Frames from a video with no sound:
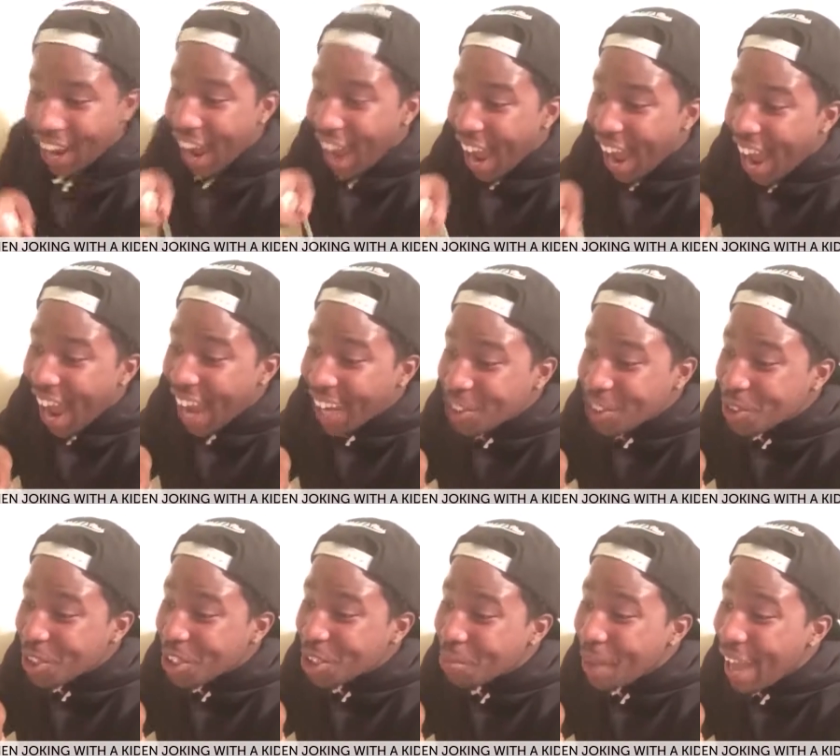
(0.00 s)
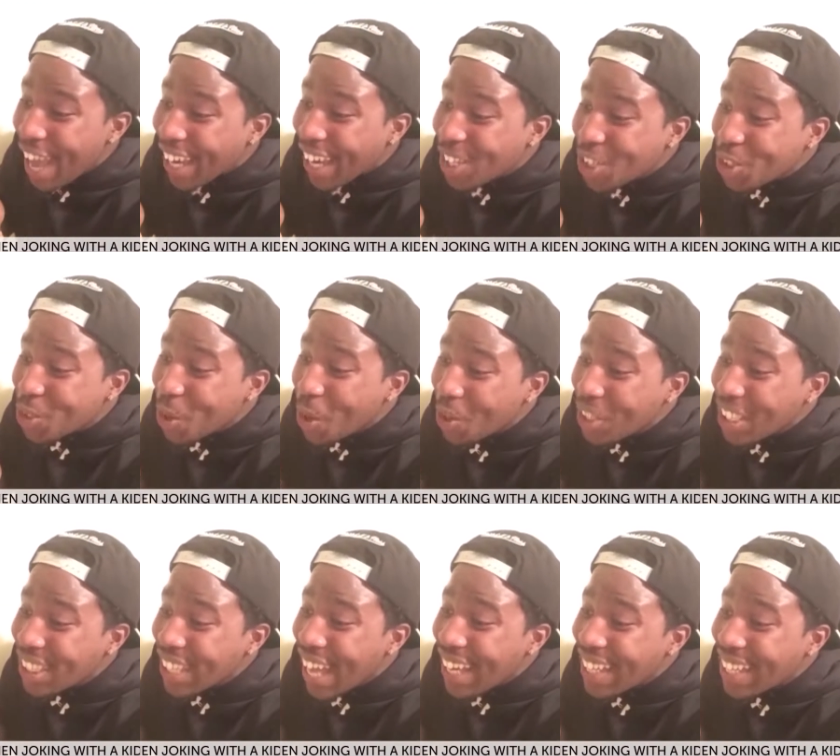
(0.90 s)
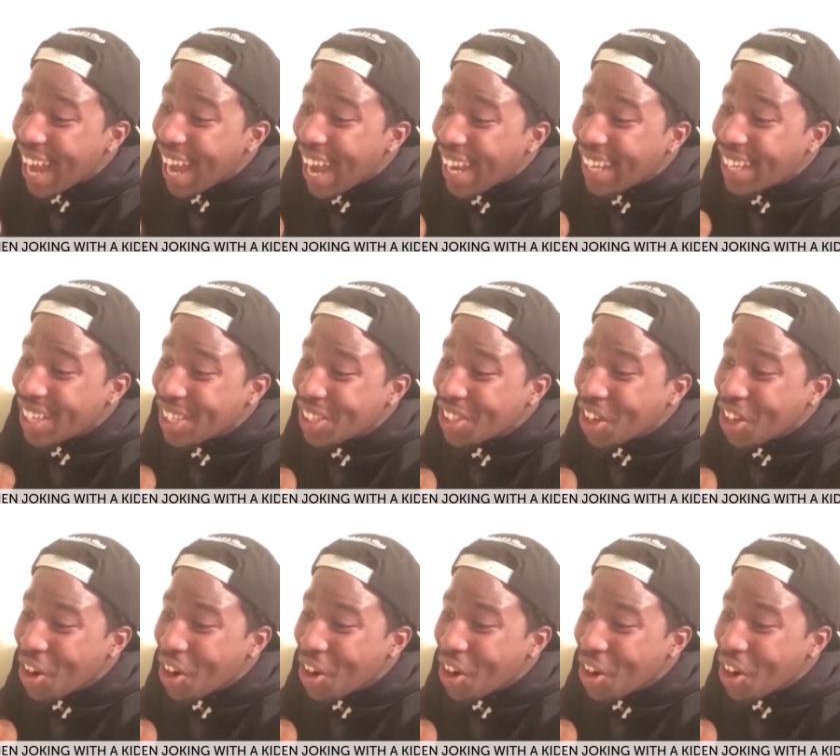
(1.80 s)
Ah, you just mad because you only like nine years